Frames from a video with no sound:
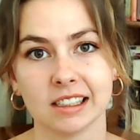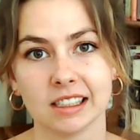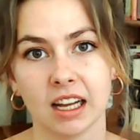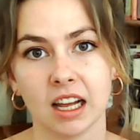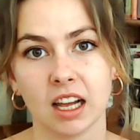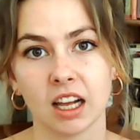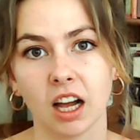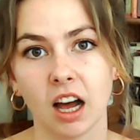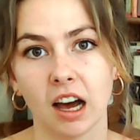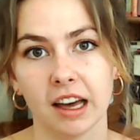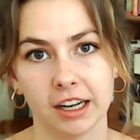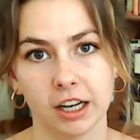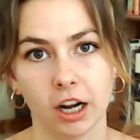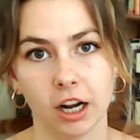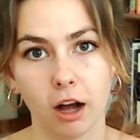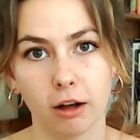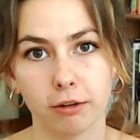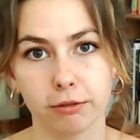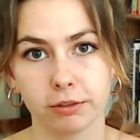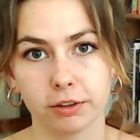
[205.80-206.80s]
cutting
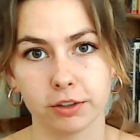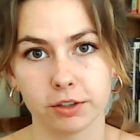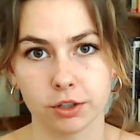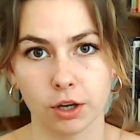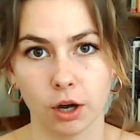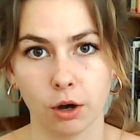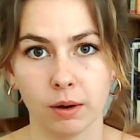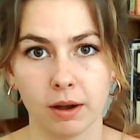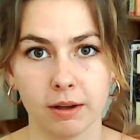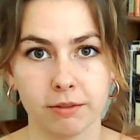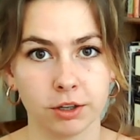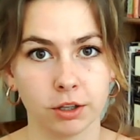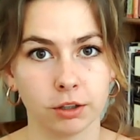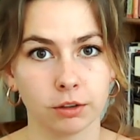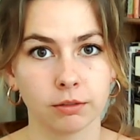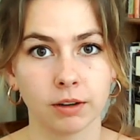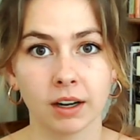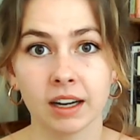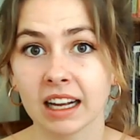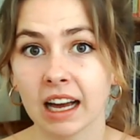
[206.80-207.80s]
off. So if you're
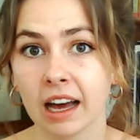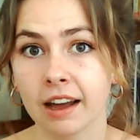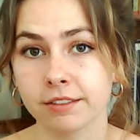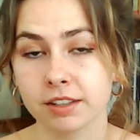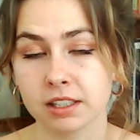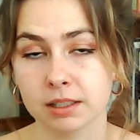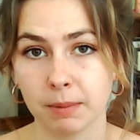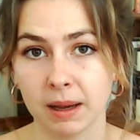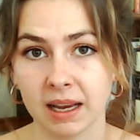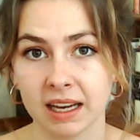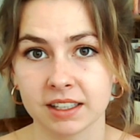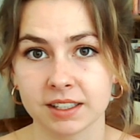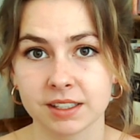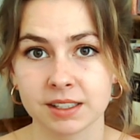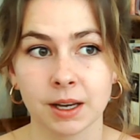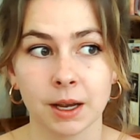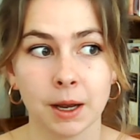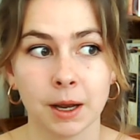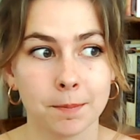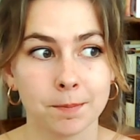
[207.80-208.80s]
running out of space,
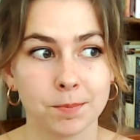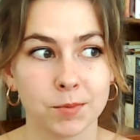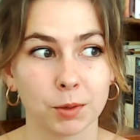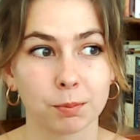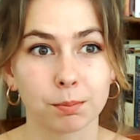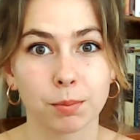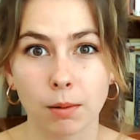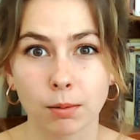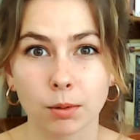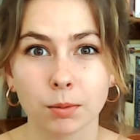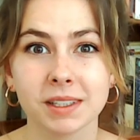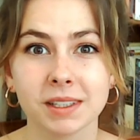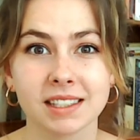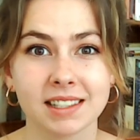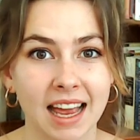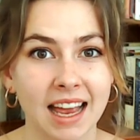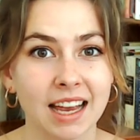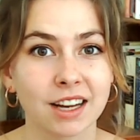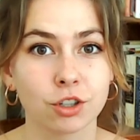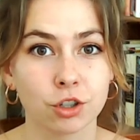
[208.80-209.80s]
you're probably
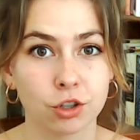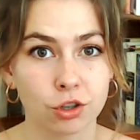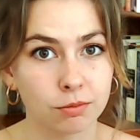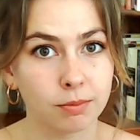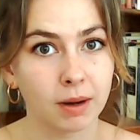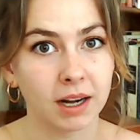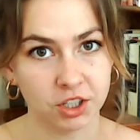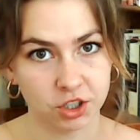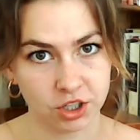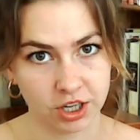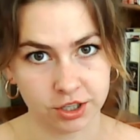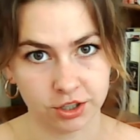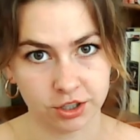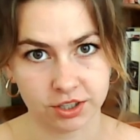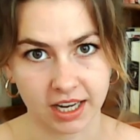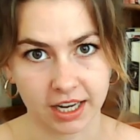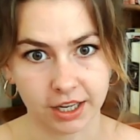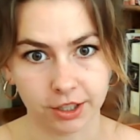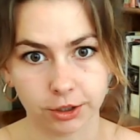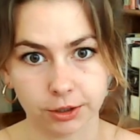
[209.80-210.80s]
saying too much in your
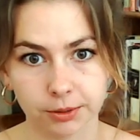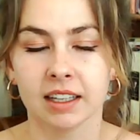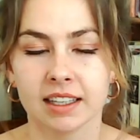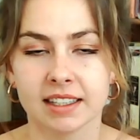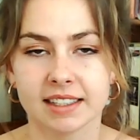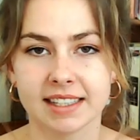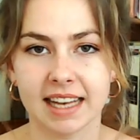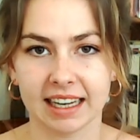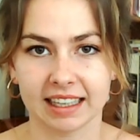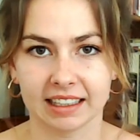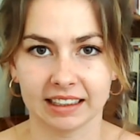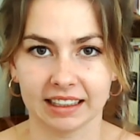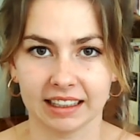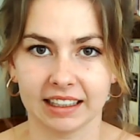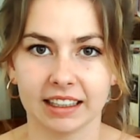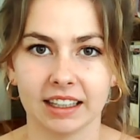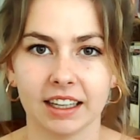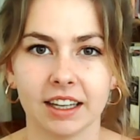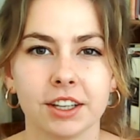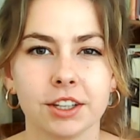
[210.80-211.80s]
title.
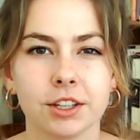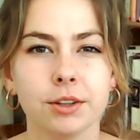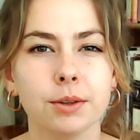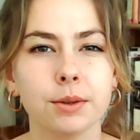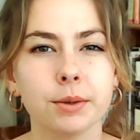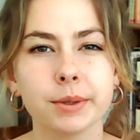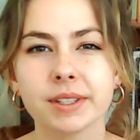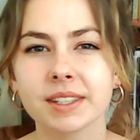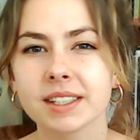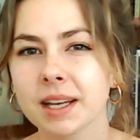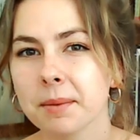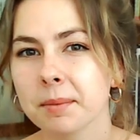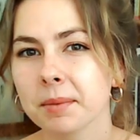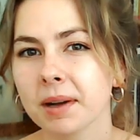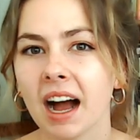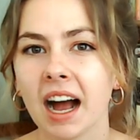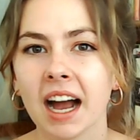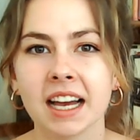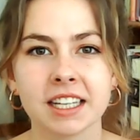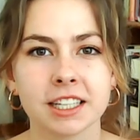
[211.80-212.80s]
Secondly, use some
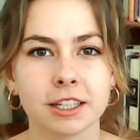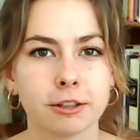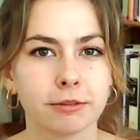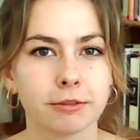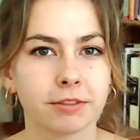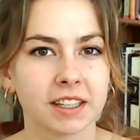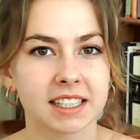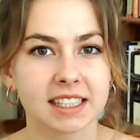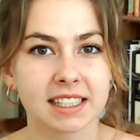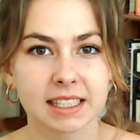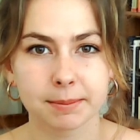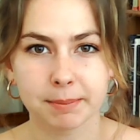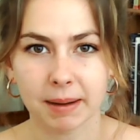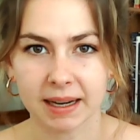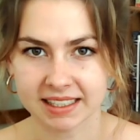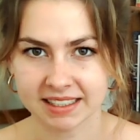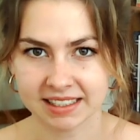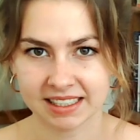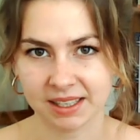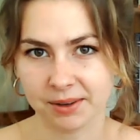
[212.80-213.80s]
kind of
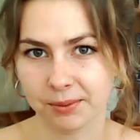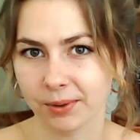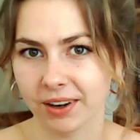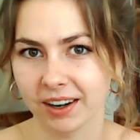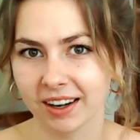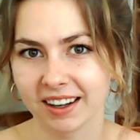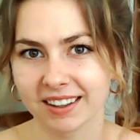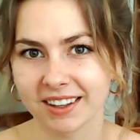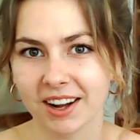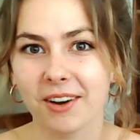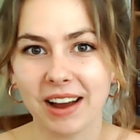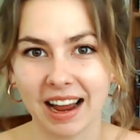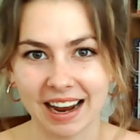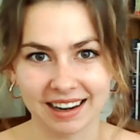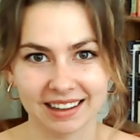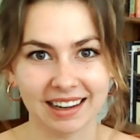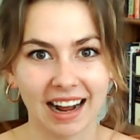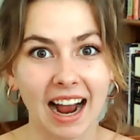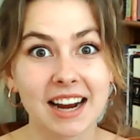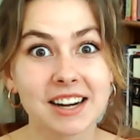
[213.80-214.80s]
spicy word. Okay,
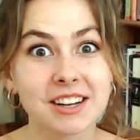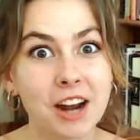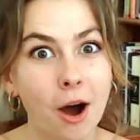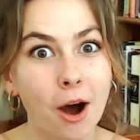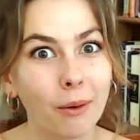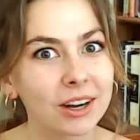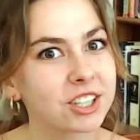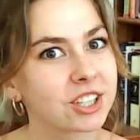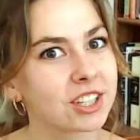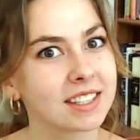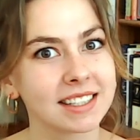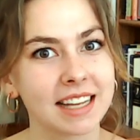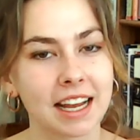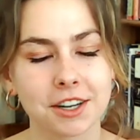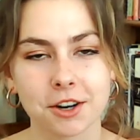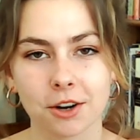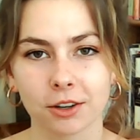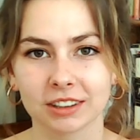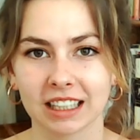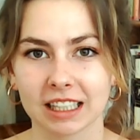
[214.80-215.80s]
I know I just said
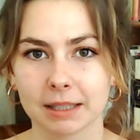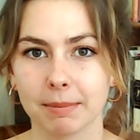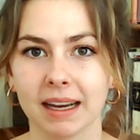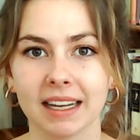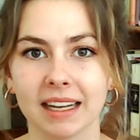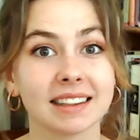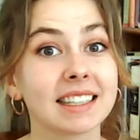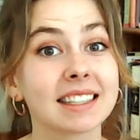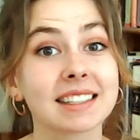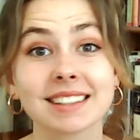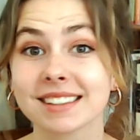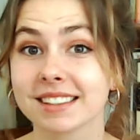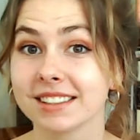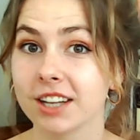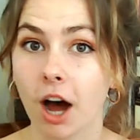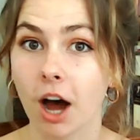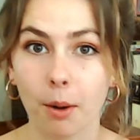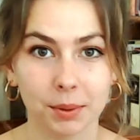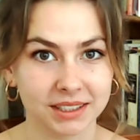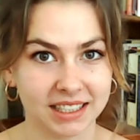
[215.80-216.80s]
no clickbait. This is
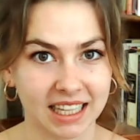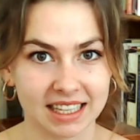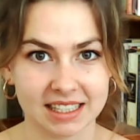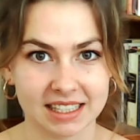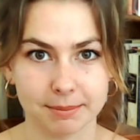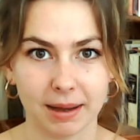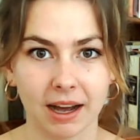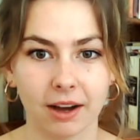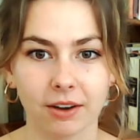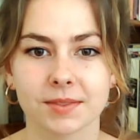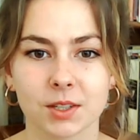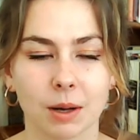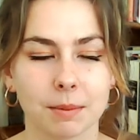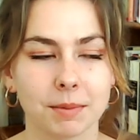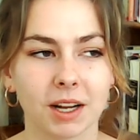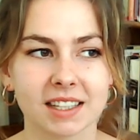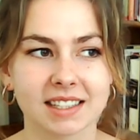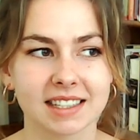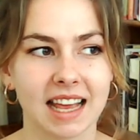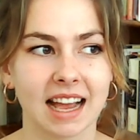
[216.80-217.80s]
not what that's about. So I'm
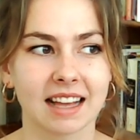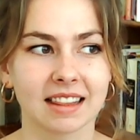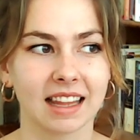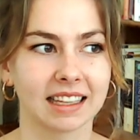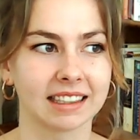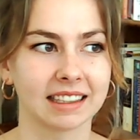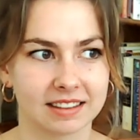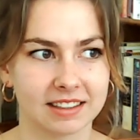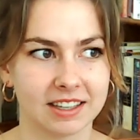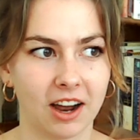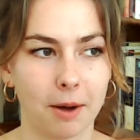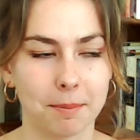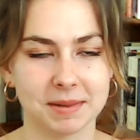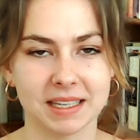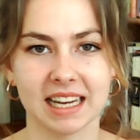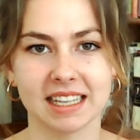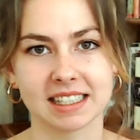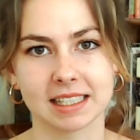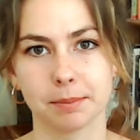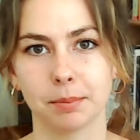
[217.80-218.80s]
not saying like top
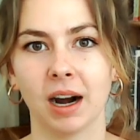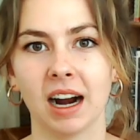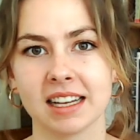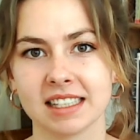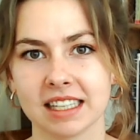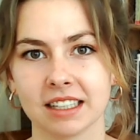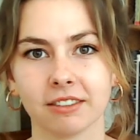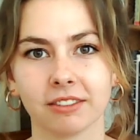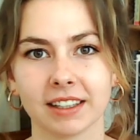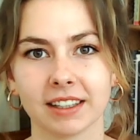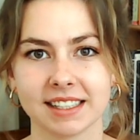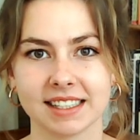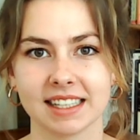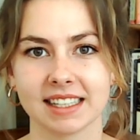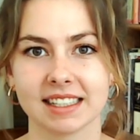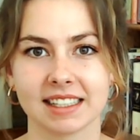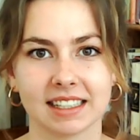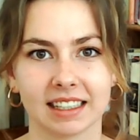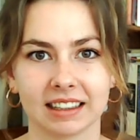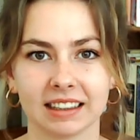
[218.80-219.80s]
10 surprising
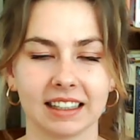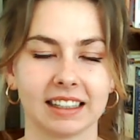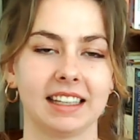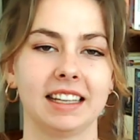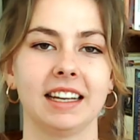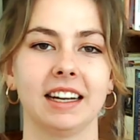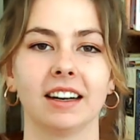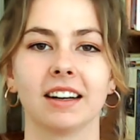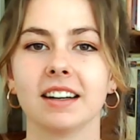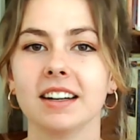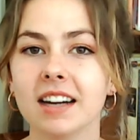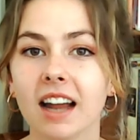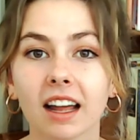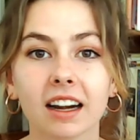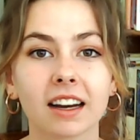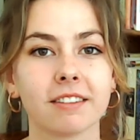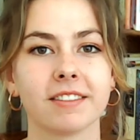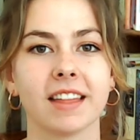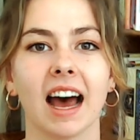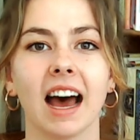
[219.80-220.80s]
reasons to click here. None
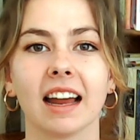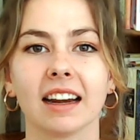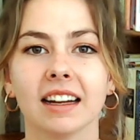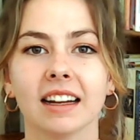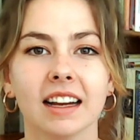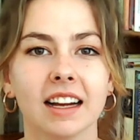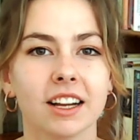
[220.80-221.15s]
of that.